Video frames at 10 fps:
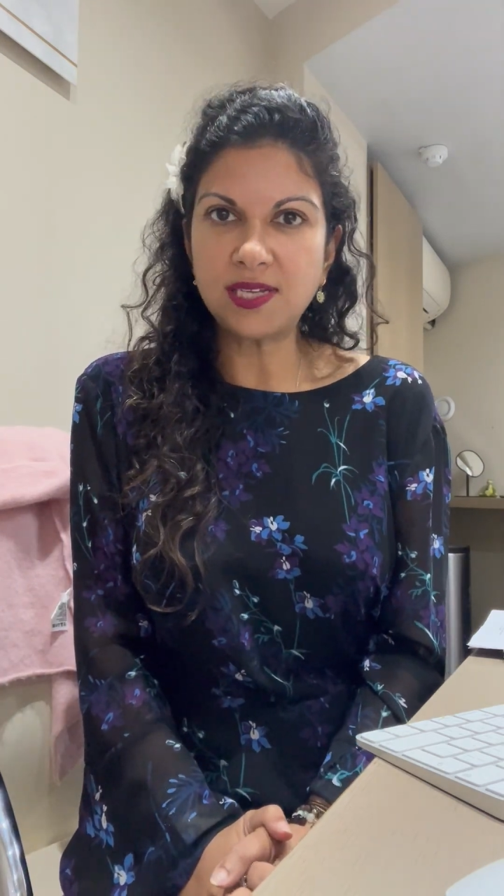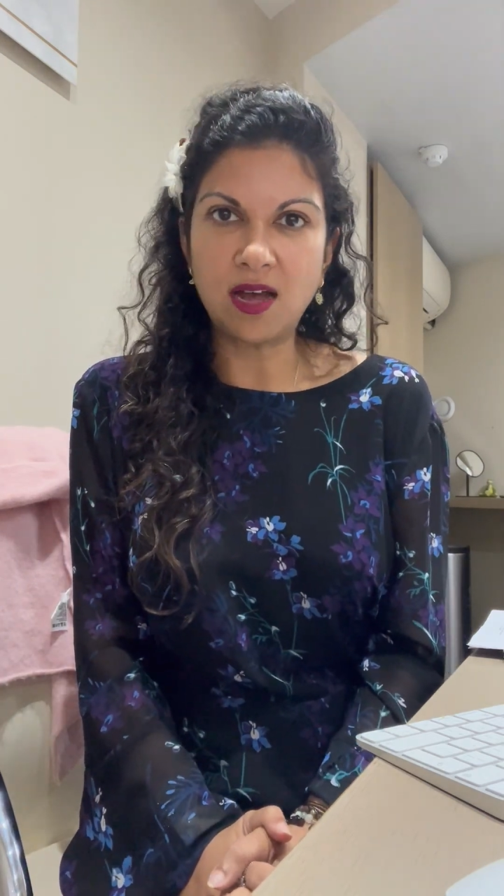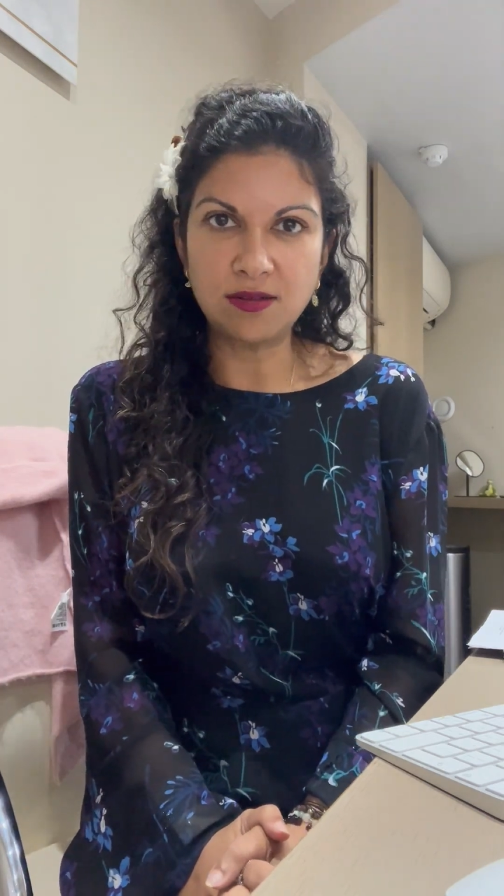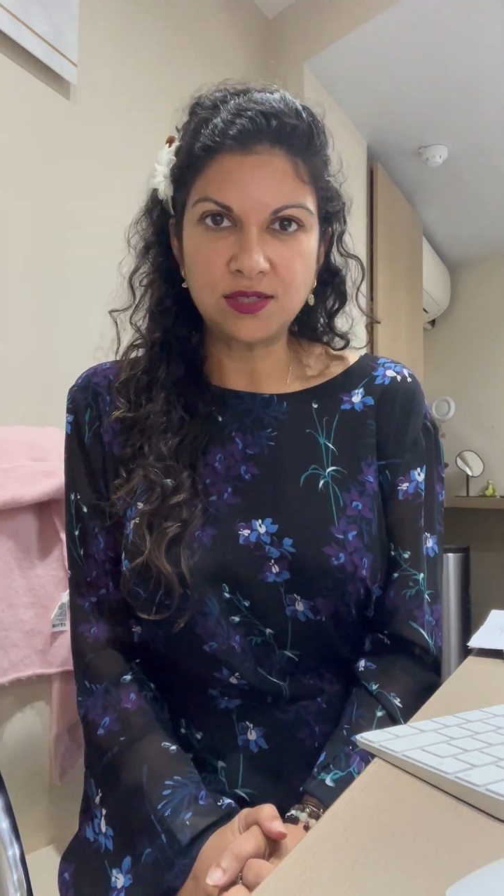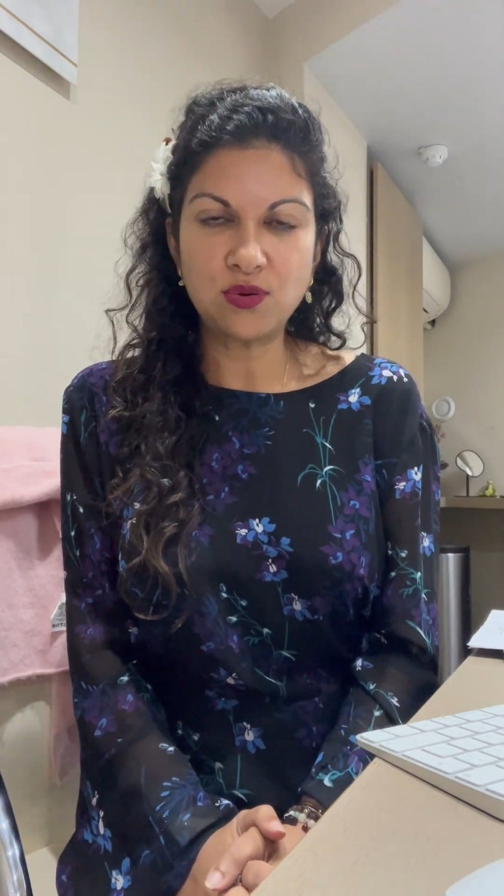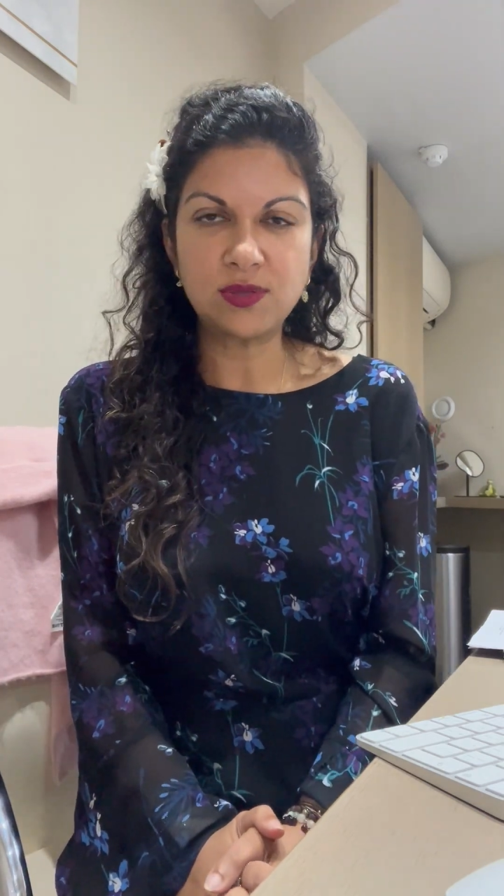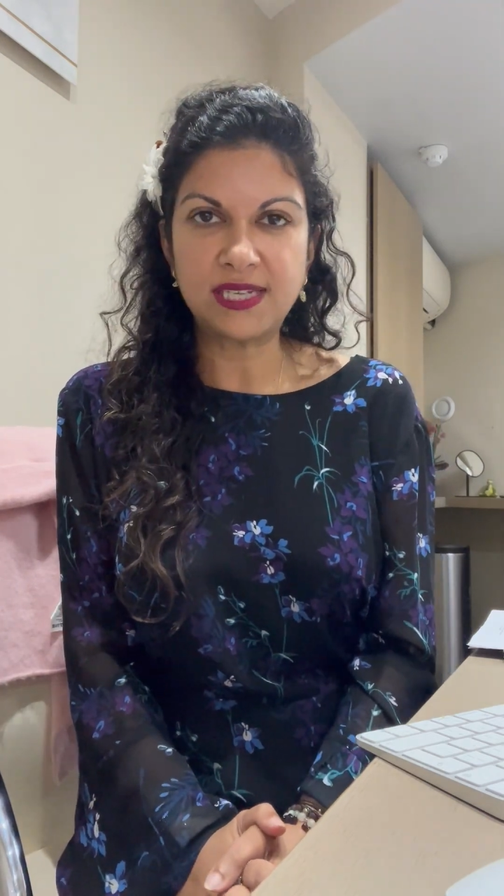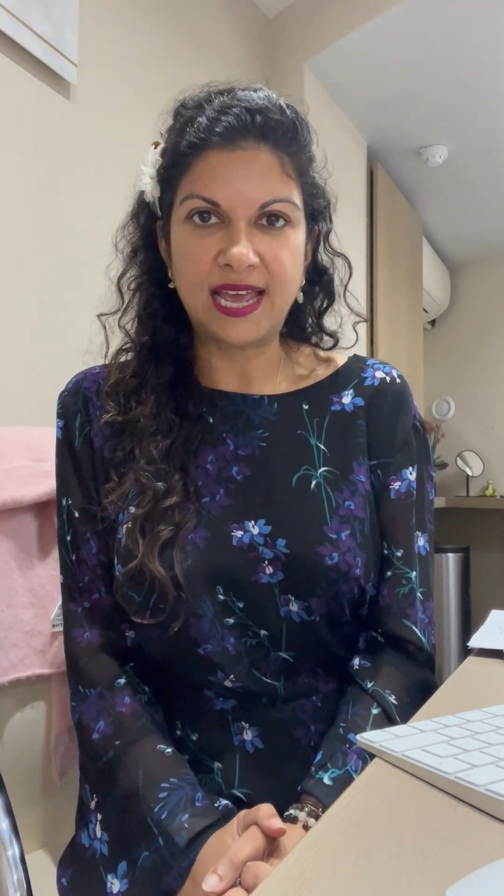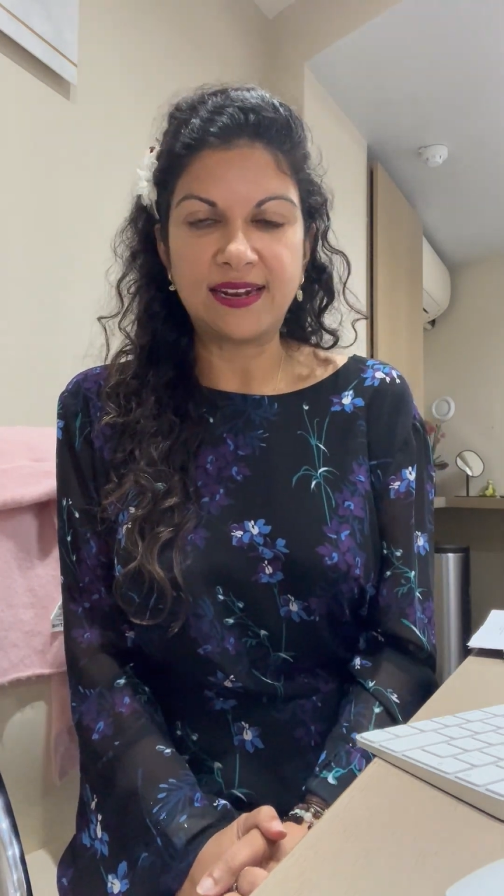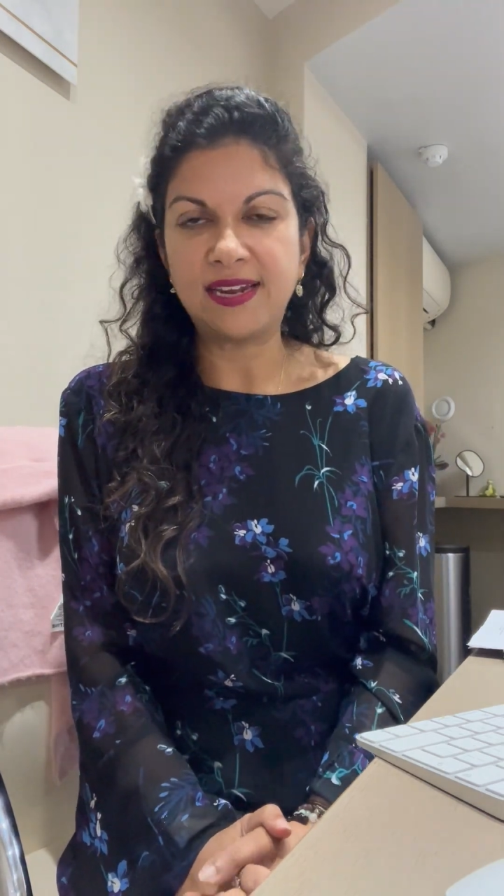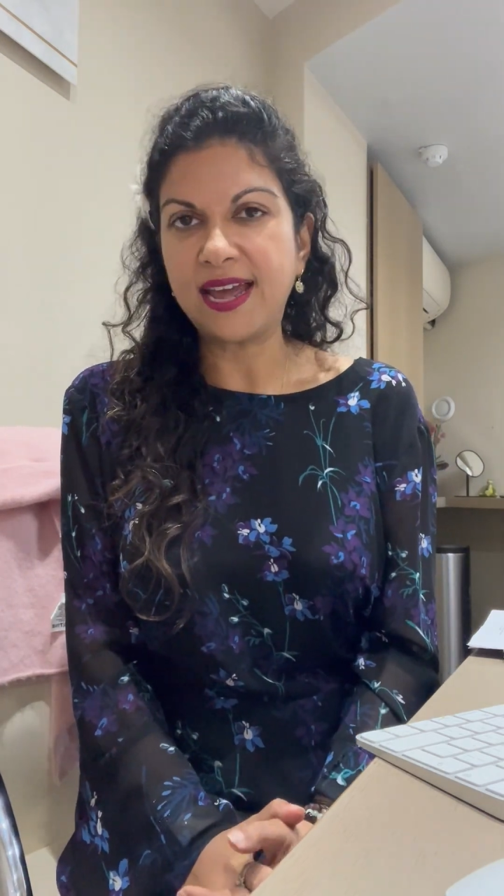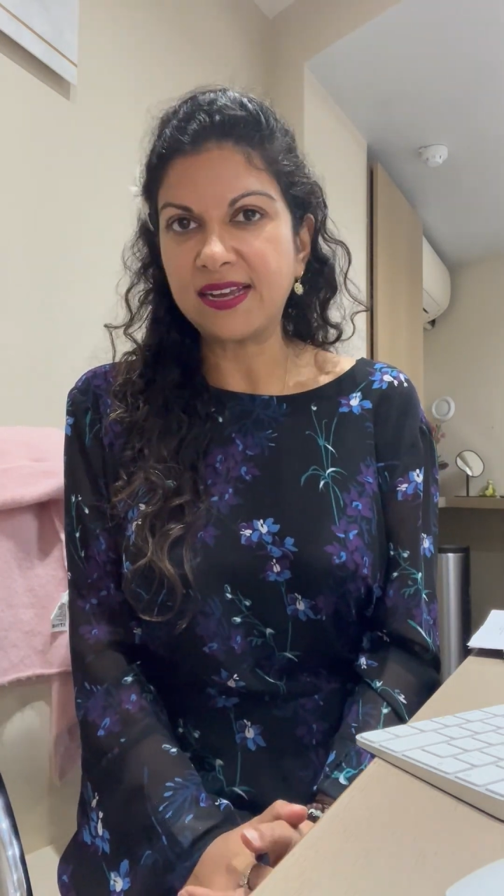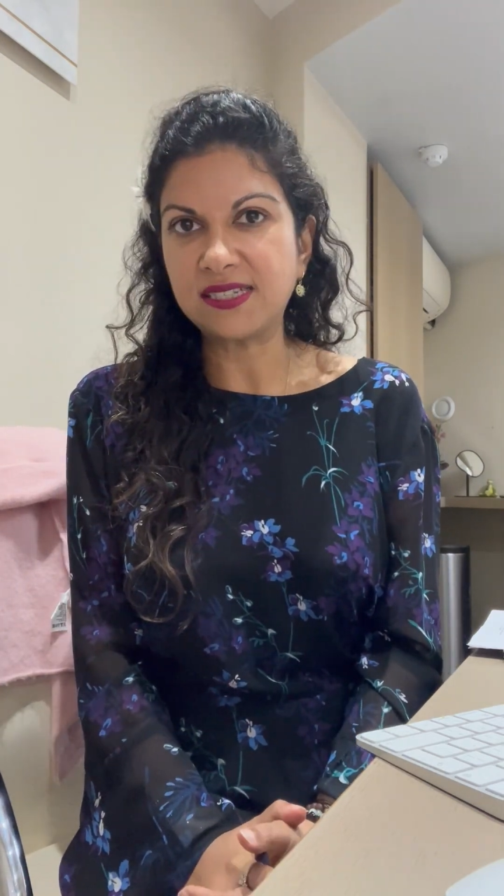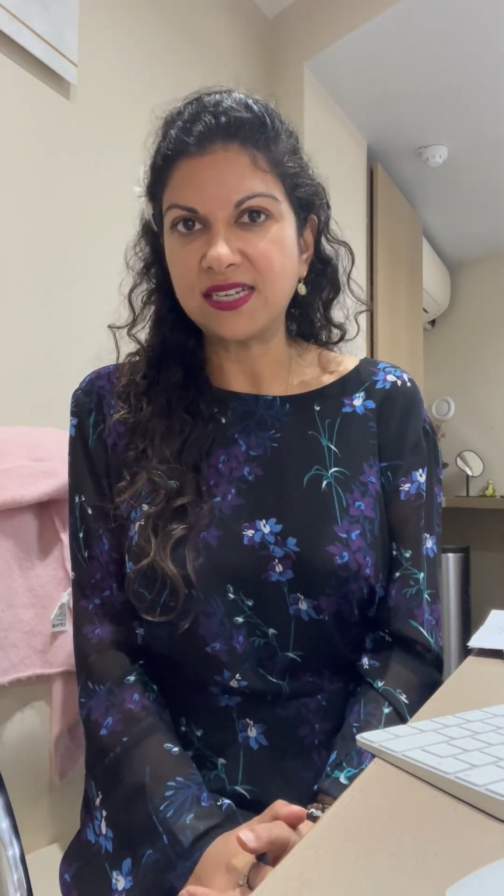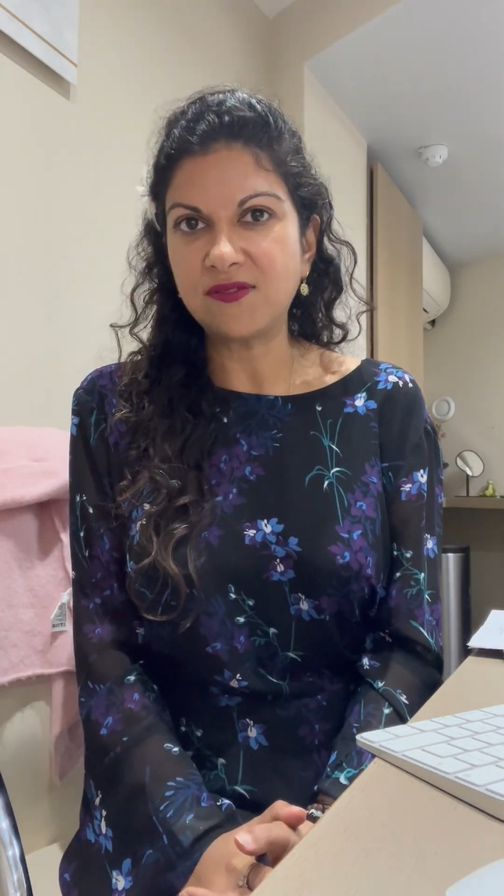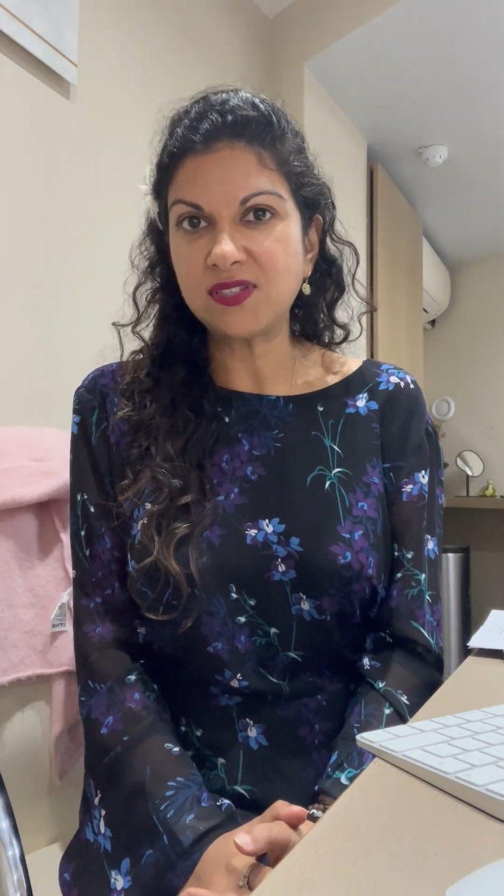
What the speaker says: aren't causing any negatives.